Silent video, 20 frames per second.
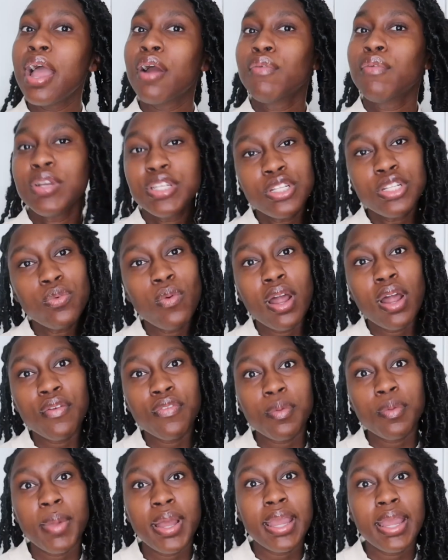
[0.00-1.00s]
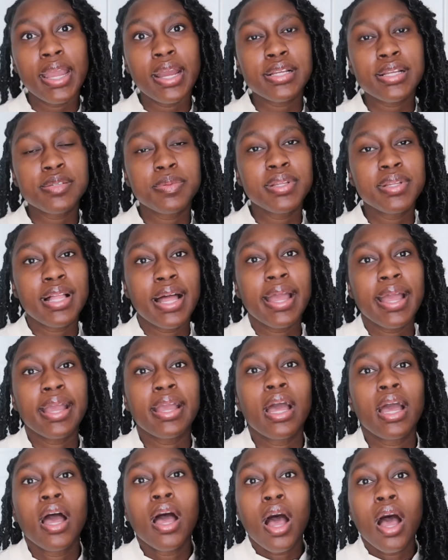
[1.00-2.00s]
originally wanted for my hair to be
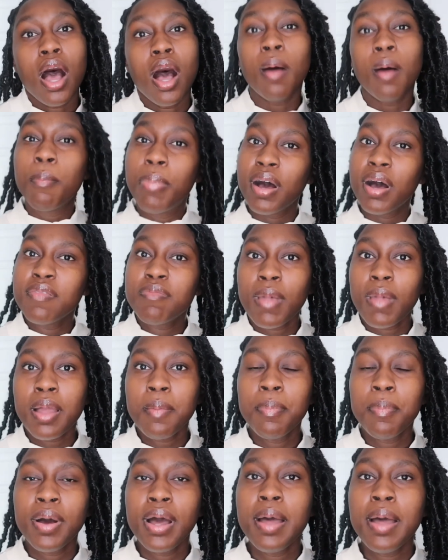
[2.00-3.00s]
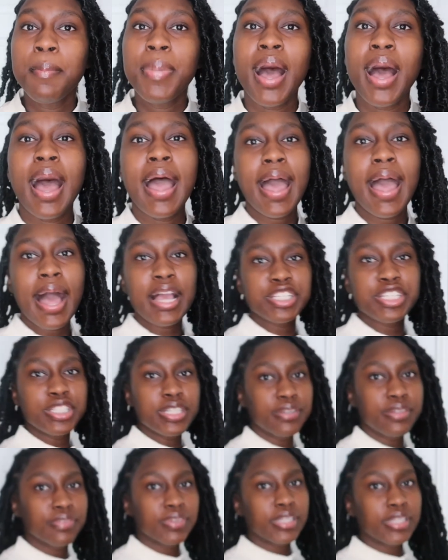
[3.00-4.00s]
like above my butt, but I
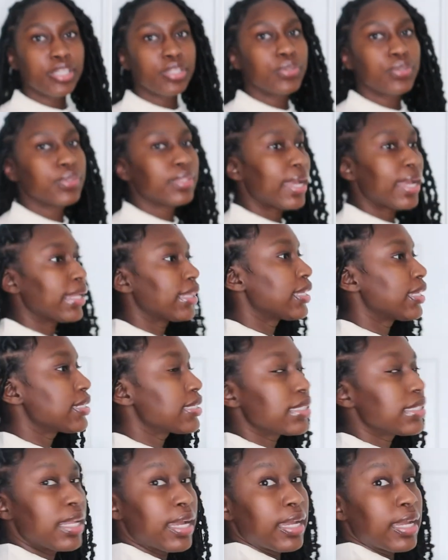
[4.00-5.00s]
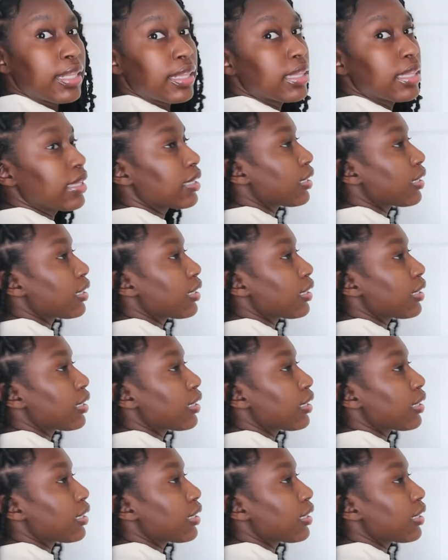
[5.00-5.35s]
actually really do like this length.